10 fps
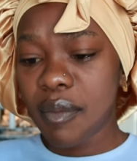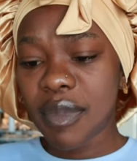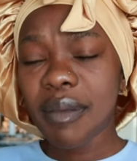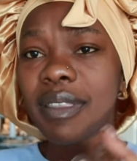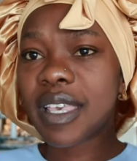
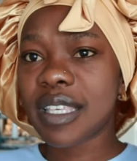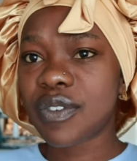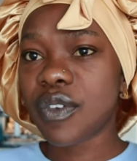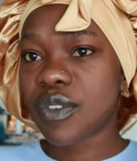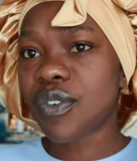Maybe there
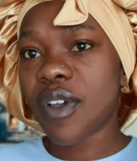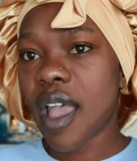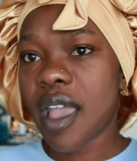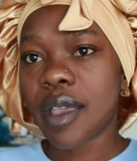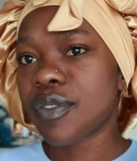is
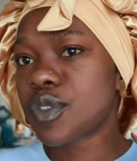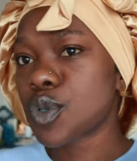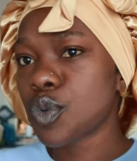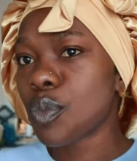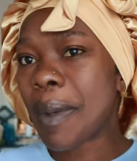55
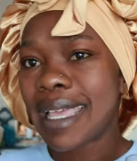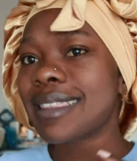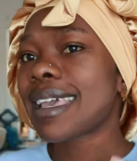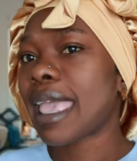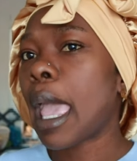to
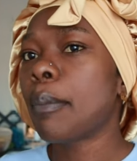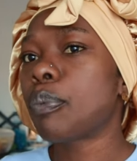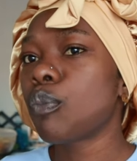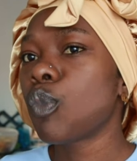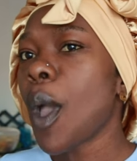mind the
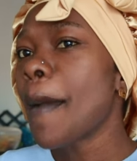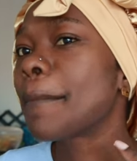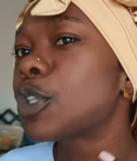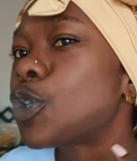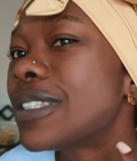gap
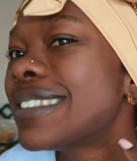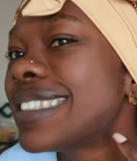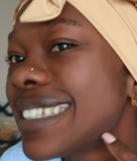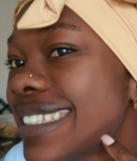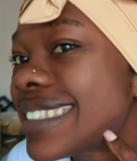between
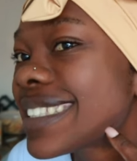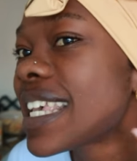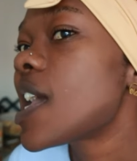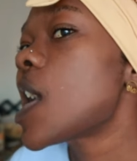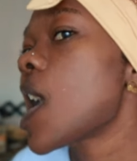this
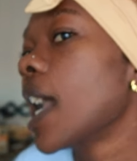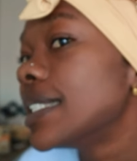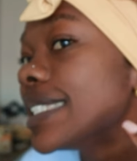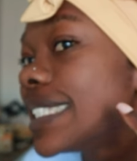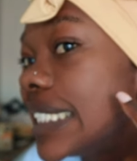
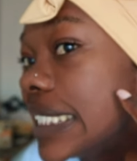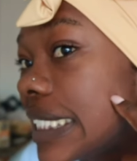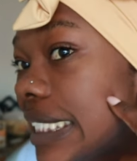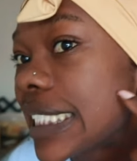and this.